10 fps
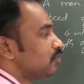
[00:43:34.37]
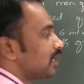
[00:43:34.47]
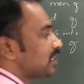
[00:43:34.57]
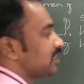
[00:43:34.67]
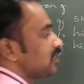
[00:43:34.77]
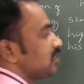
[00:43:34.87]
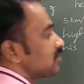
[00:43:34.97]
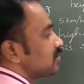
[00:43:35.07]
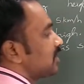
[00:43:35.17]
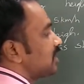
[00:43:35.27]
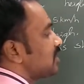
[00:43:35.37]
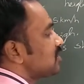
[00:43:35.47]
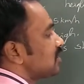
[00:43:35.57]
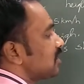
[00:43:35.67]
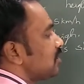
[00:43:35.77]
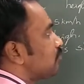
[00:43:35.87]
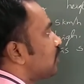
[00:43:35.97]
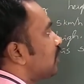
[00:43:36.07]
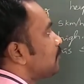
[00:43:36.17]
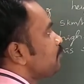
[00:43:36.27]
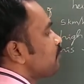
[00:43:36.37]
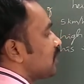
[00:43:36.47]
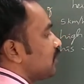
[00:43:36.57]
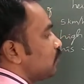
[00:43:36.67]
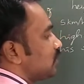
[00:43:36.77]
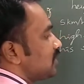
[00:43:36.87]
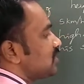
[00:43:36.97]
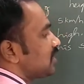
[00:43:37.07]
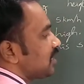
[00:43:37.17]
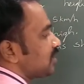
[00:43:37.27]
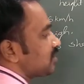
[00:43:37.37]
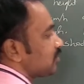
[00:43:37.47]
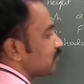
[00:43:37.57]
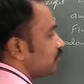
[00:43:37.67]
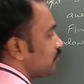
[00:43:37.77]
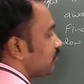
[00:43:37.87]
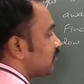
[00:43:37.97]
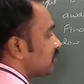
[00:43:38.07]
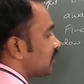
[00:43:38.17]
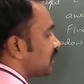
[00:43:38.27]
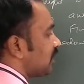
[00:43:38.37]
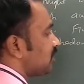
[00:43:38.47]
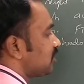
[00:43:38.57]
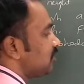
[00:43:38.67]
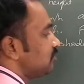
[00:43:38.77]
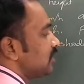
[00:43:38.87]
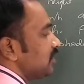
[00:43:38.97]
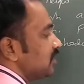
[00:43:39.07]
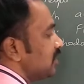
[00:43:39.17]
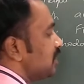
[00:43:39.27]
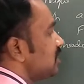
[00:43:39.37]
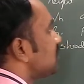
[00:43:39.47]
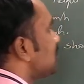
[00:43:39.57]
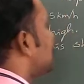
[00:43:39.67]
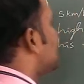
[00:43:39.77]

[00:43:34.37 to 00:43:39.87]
walking. So that is nothing but what is the rate? Rate of it is